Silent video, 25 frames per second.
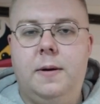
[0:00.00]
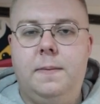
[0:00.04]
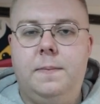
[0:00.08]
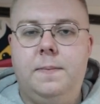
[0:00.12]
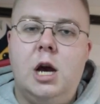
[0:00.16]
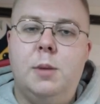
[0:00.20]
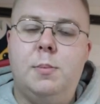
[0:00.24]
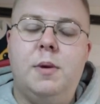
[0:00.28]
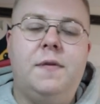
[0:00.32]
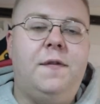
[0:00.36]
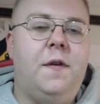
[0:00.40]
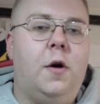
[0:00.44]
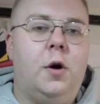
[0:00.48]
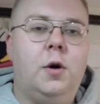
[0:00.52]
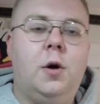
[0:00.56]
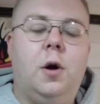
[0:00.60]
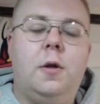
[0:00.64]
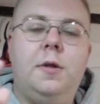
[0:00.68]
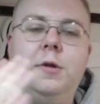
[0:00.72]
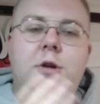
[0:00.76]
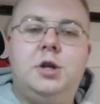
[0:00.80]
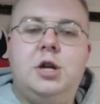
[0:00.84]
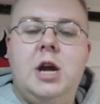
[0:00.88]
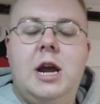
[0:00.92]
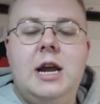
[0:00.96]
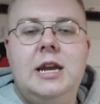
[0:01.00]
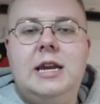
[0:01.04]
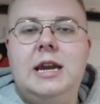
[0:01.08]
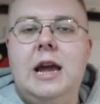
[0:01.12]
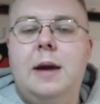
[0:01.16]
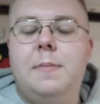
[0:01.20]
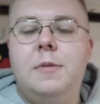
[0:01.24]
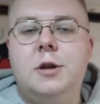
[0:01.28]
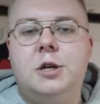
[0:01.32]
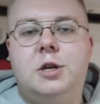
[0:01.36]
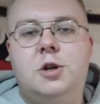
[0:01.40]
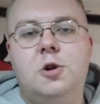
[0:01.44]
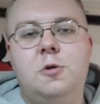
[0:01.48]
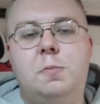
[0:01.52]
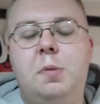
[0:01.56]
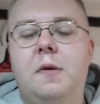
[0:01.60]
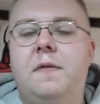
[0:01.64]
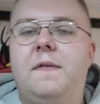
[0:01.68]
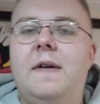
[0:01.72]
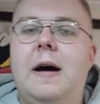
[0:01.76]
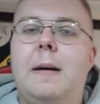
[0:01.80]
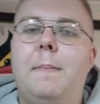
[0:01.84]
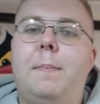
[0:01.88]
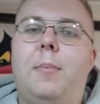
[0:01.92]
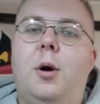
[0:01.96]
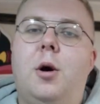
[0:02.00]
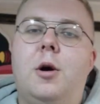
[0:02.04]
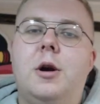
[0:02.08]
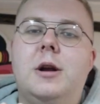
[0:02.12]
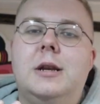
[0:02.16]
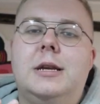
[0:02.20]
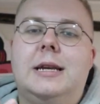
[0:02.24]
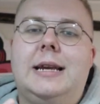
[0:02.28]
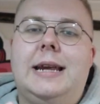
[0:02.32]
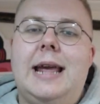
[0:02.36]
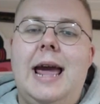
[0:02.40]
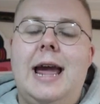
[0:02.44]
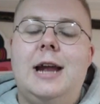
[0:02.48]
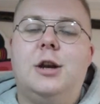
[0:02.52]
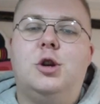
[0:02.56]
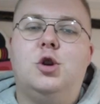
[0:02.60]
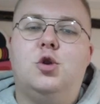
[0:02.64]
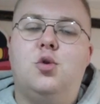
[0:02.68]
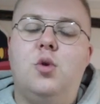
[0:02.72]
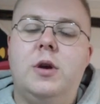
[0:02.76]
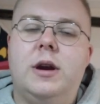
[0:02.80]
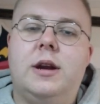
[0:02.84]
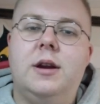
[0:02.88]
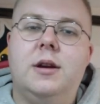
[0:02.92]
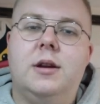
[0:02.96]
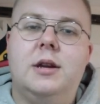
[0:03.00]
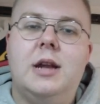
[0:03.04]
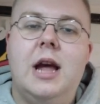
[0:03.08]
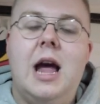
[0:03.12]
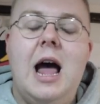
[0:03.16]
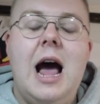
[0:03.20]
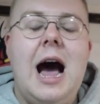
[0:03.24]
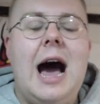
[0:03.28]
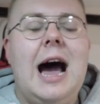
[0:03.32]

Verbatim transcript: And before all the J D M and Supra fanboys get triggered,